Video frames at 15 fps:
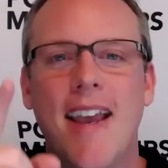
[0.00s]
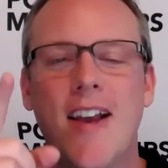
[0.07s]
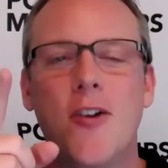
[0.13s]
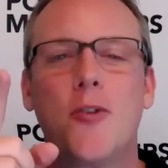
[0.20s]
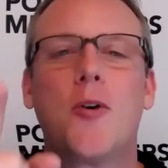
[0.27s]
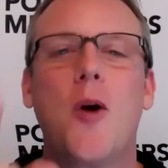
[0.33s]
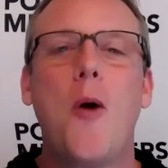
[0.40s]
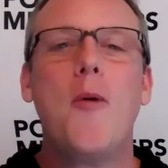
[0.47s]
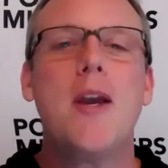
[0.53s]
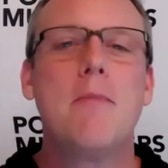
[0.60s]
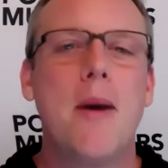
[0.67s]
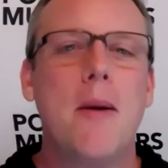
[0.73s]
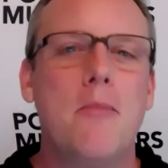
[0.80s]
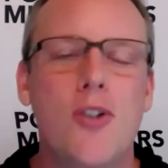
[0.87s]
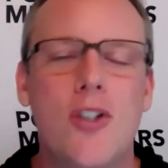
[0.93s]
Growing
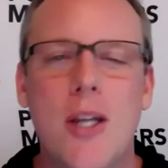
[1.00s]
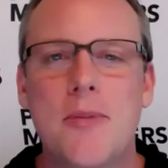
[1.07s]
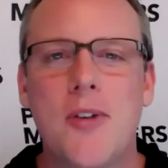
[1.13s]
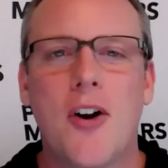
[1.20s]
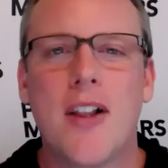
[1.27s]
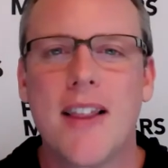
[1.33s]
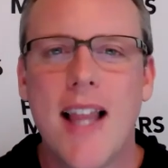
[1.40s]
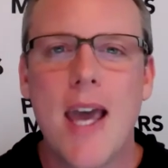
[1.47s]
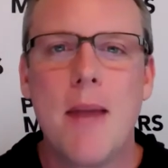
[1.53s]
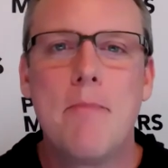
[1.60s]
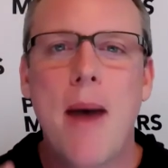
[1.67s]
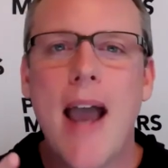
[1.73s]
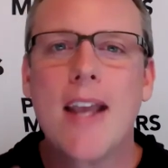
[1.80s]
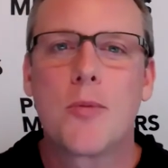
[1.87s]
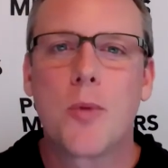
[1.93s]
memberships are led
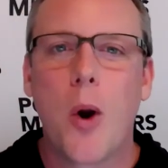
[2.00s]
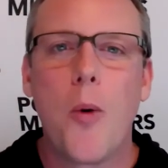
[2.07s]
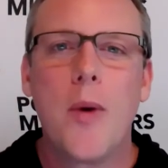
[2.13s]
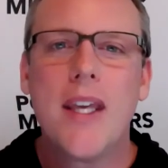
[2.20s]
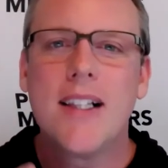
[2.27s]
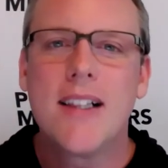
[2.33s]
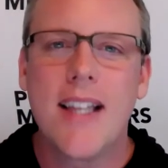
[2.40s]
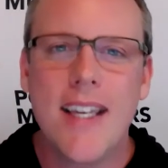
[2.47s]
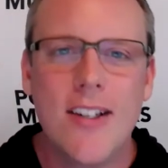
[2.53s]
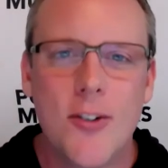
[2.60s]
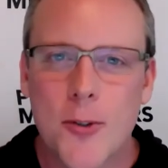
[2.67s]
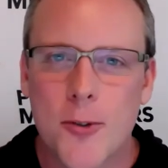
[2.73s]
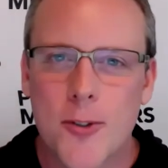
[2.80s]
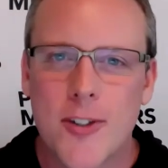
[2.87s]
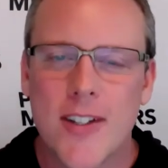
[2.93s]
by growing
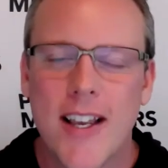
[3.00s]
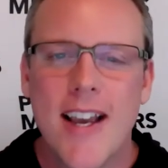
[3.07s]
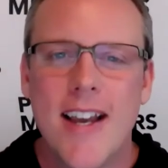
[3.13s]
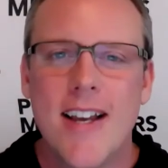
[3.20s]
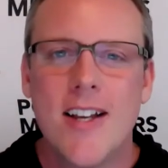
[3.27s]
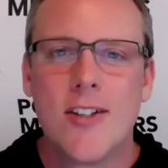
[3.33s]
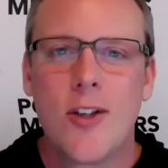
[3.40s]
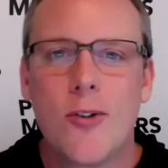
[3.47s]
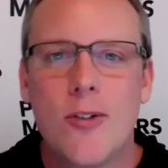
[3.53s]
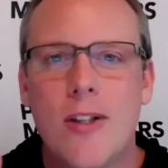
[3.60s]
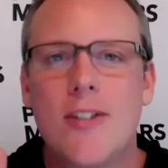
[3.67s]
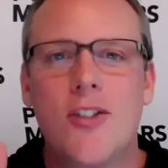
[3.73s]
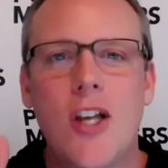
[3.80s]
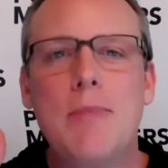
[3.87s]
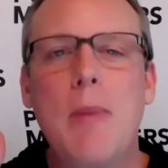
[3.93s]
leaders. So
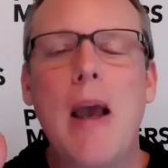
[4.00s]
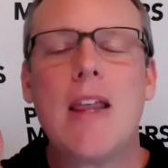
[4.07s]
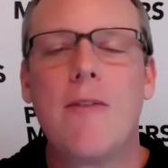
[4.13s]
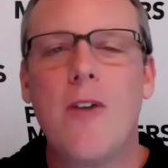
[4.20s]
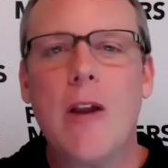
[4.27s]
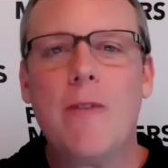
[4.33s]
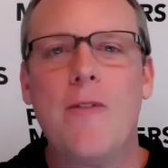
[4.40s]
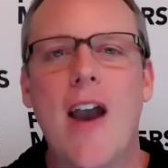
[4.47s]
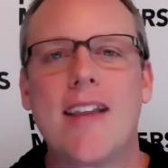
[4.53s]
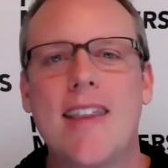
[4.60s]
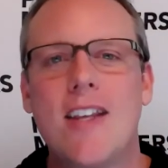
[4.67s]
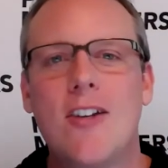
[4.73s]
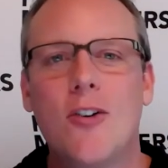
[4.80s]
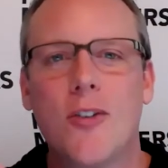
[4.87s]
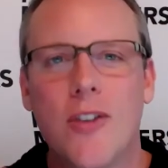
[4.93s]
just by the very fact that
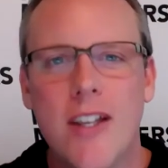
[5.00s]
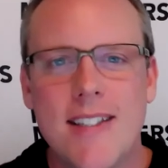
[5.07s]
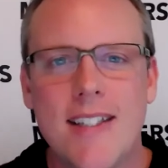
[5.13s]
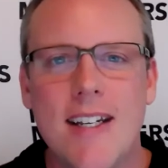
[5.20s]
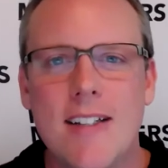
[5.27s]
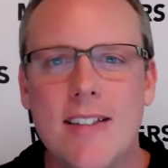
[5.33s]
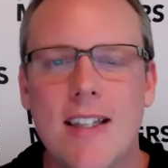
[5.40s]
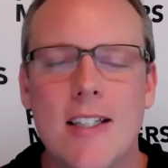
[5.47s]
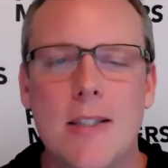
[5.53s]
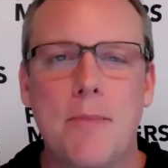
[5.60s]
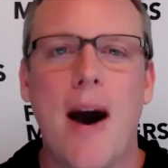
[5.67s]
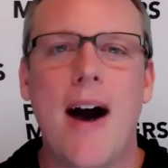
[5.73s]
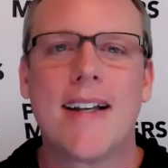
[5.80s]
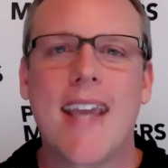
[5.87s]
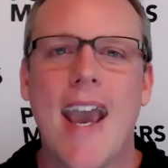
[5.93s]
you're listening to this
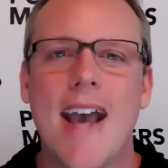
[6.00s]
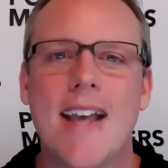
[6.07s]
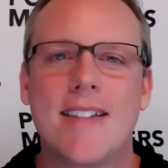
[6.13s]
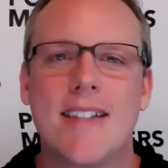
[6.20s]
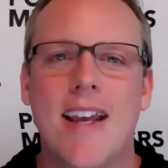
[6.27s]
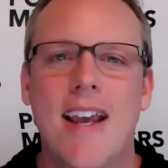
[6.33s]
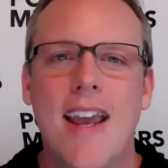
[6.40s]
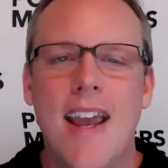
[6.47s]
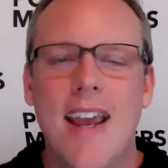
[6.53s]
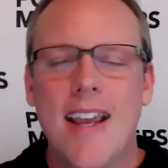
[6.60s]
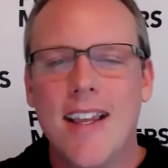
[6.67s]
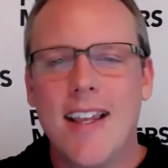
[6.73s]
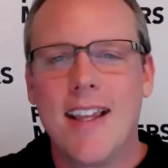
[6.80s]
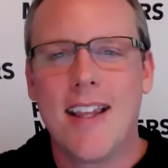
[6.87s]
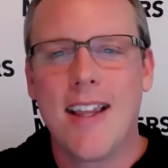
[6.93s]
podcast,
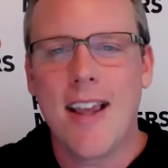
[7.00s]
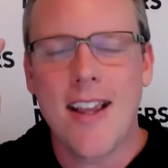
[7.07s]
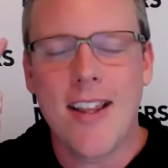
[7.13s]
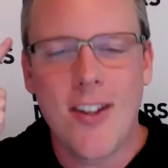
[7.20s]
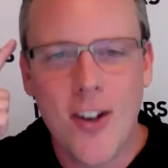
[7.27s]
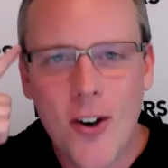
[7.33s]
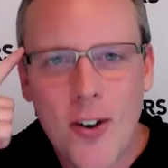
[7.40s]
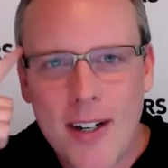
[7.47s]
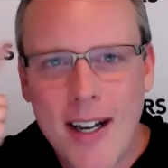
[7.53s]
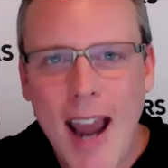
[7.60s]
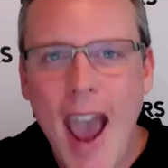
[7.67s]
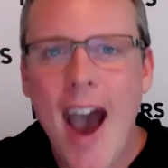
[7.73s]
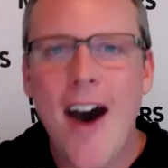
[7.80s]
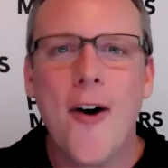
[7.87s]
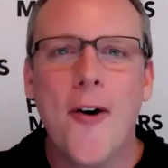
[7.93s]
you're
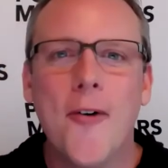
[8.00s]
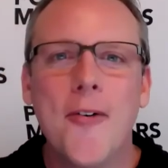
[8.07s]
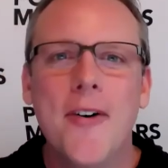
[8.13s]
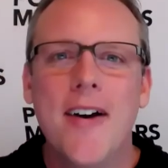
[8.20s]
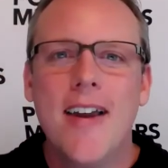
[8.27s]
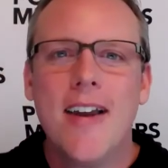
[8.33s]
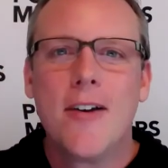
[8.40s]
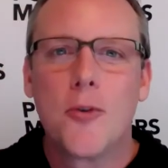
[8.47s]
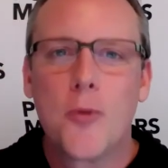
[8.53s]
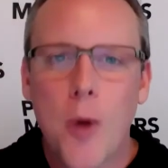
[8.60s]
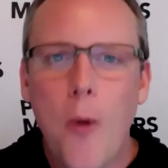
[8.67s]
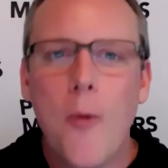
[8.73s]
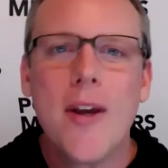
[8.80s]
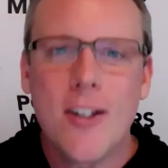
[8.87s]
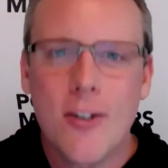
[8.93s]
now
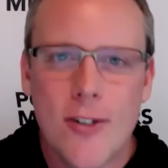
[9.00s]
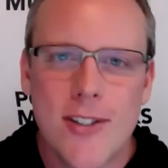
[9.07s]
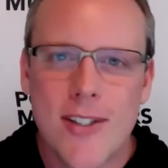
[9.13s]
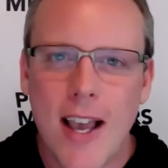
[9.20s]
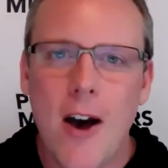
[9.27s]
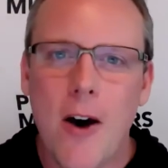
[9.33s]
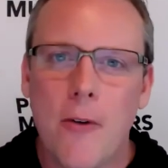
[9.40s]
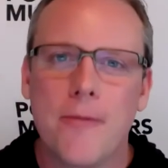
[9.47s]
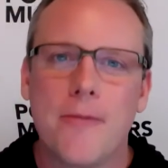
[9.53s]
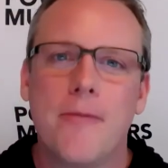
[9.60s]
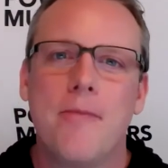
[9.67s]
growing yourself.